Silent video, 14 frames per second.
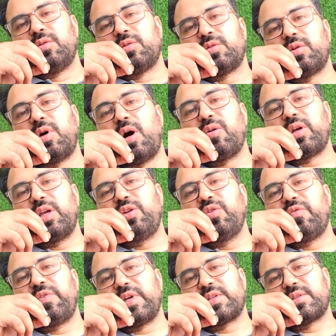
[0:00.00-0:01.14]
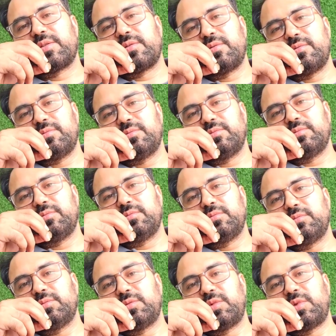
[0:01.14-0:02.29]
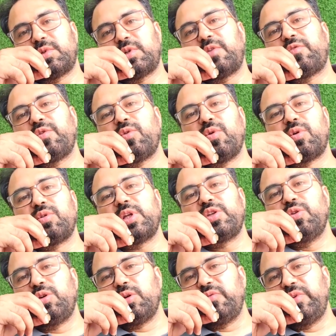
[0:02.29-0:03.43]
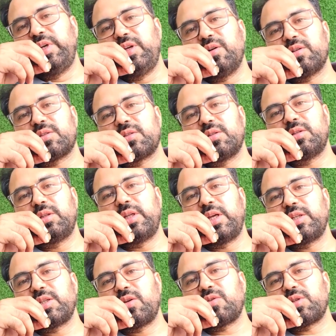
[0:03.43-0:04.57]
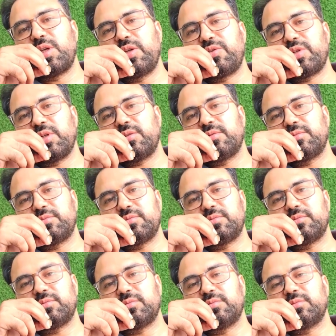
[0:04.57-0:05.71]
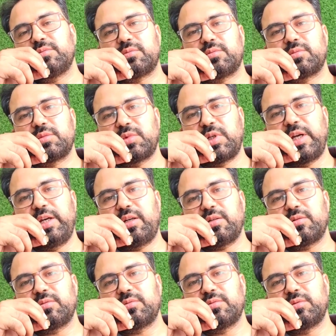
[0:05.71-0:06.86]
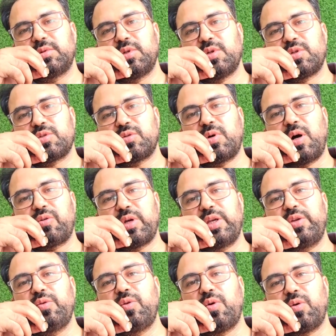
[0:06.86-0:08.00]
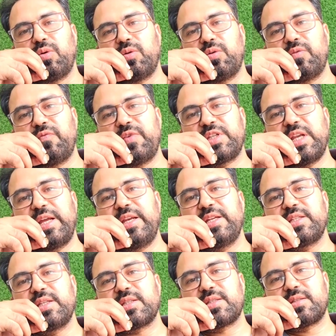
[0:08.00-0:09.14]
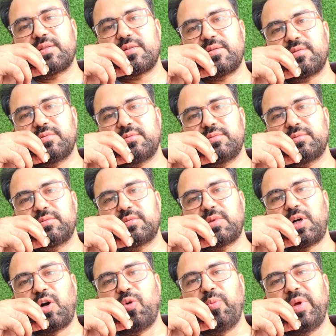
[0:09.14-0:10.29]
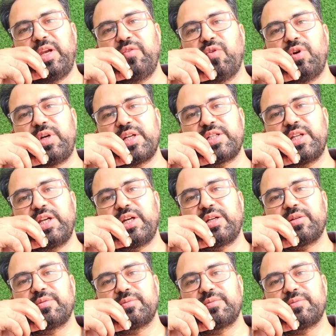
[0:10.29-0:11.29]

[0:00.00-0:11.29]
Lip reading: So how can you fix? If you go to the YouTube videos, there is no solution, right? So how can you know which line is this? How many voltage in it?